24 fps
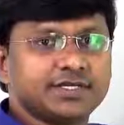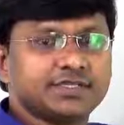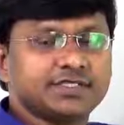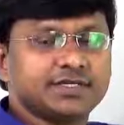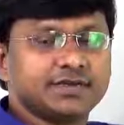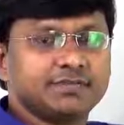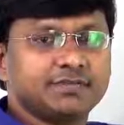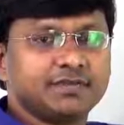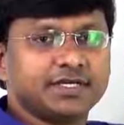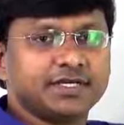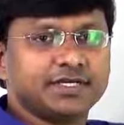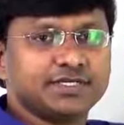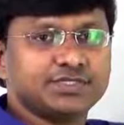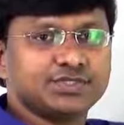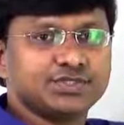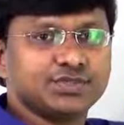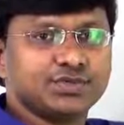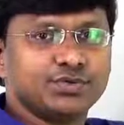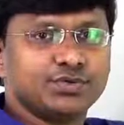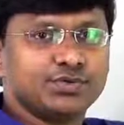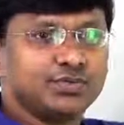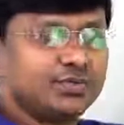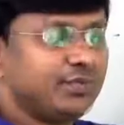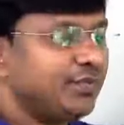
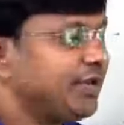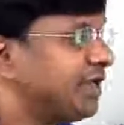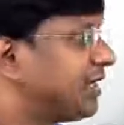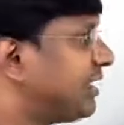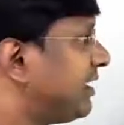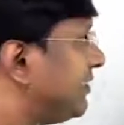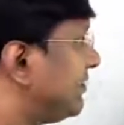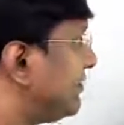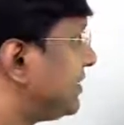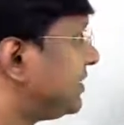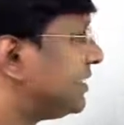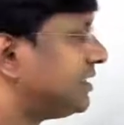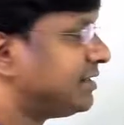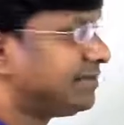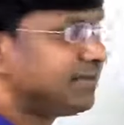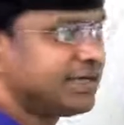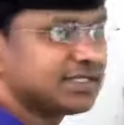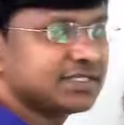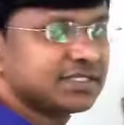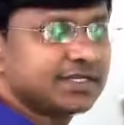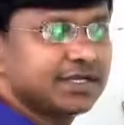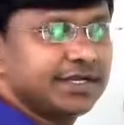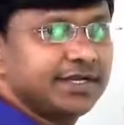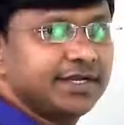receptors, we have the
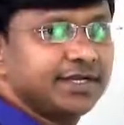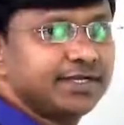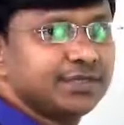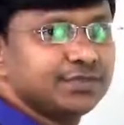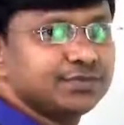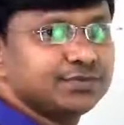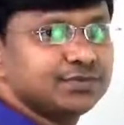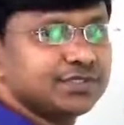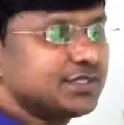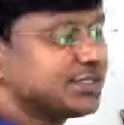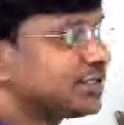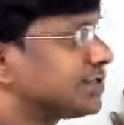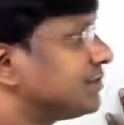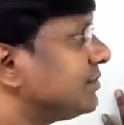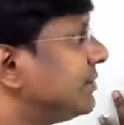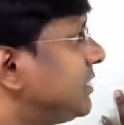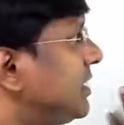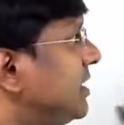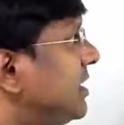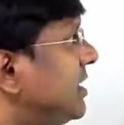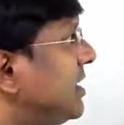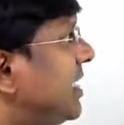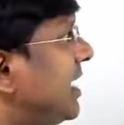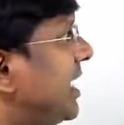muscarinic uses,
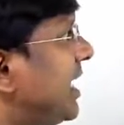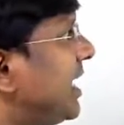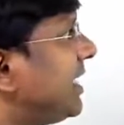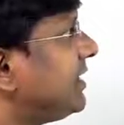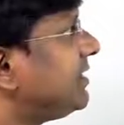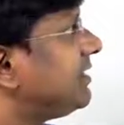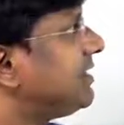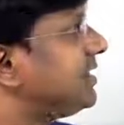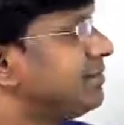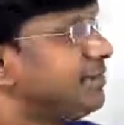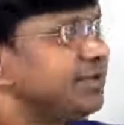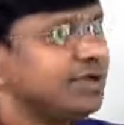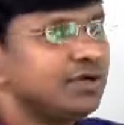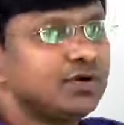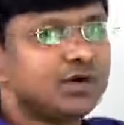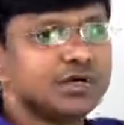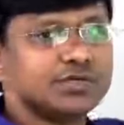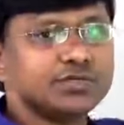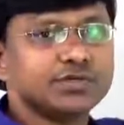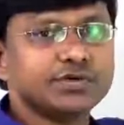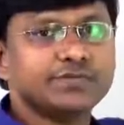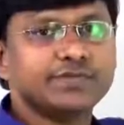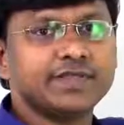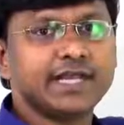and then
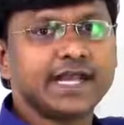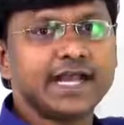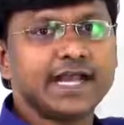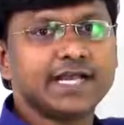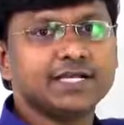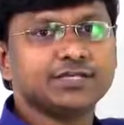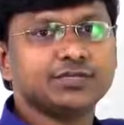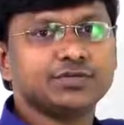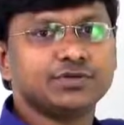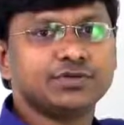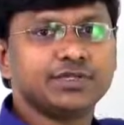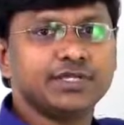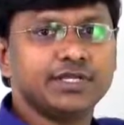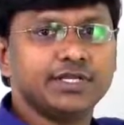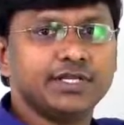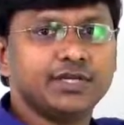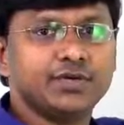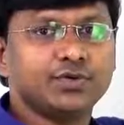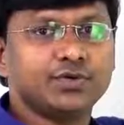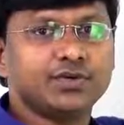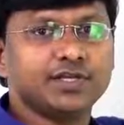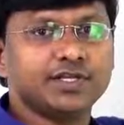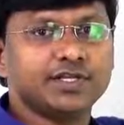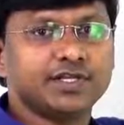because of the action on the
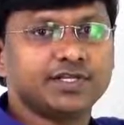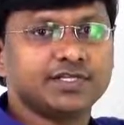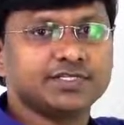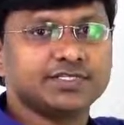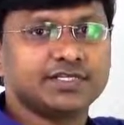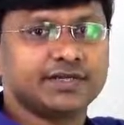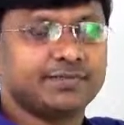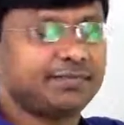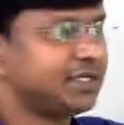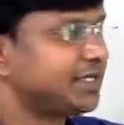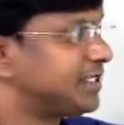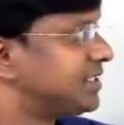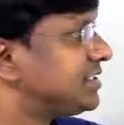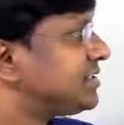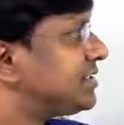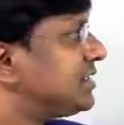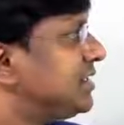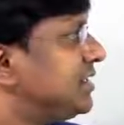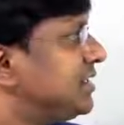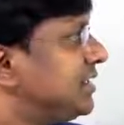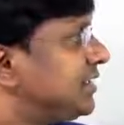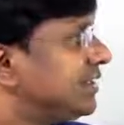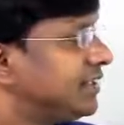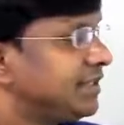nicotinic
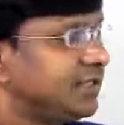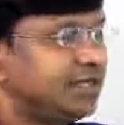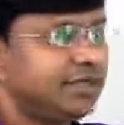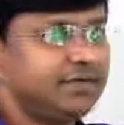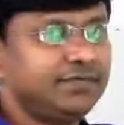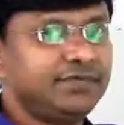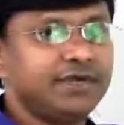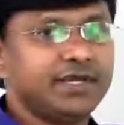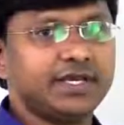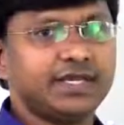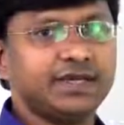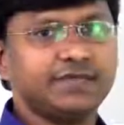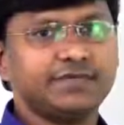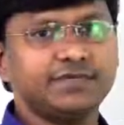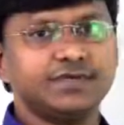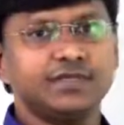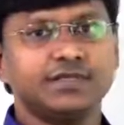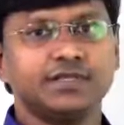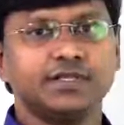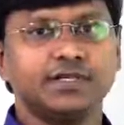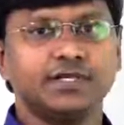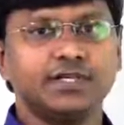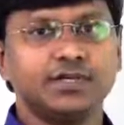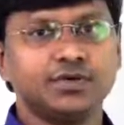receptors, then we have
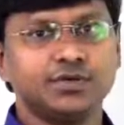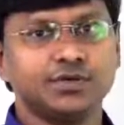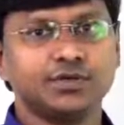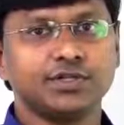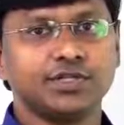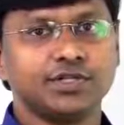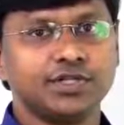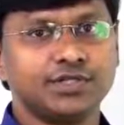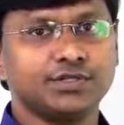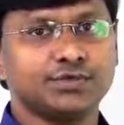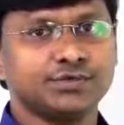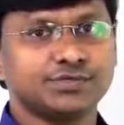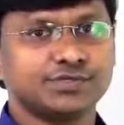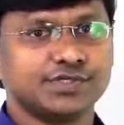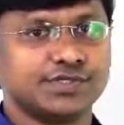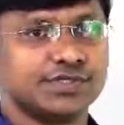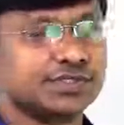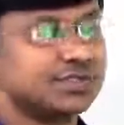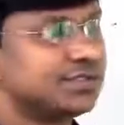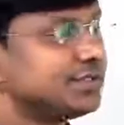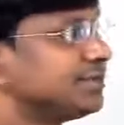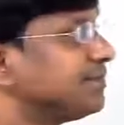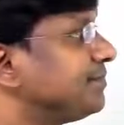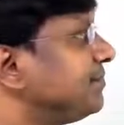the nicotinic
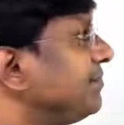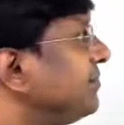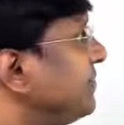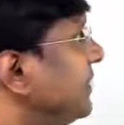uses.